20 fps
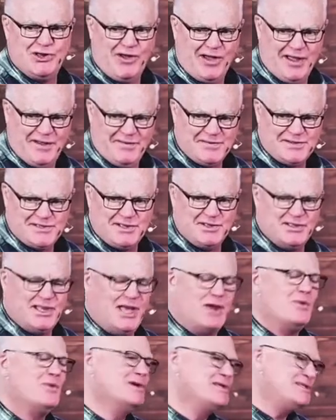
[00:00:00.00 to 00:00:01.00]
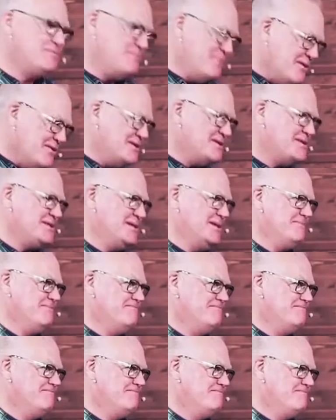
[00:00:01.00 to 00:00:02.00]
lives than they were experiencing.
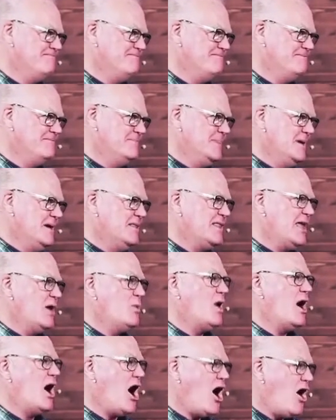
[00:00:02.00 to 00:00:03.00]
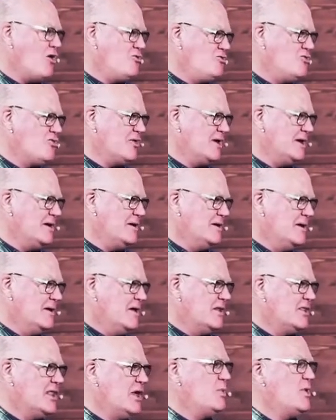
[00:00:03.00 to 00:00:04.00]
They were hungry.
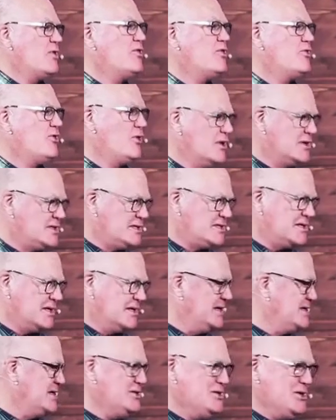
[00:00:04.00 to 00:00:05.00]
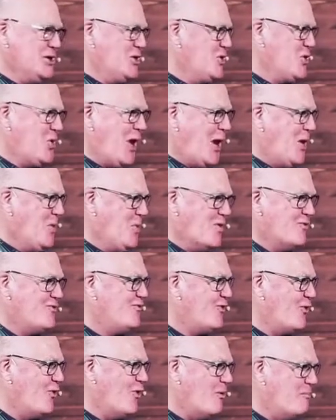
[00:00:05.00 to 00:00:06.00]
They were thirsty. They didn't know quite what
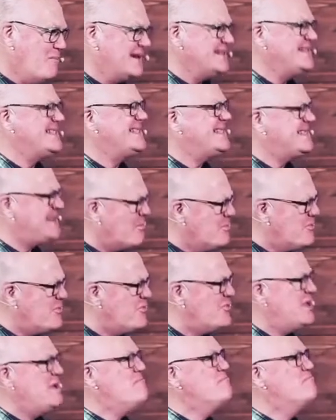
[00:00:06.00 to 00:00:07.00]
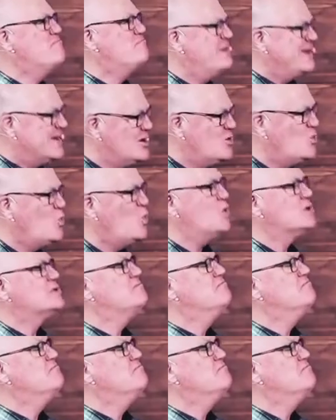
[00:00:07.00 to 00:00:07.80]
for, but something big was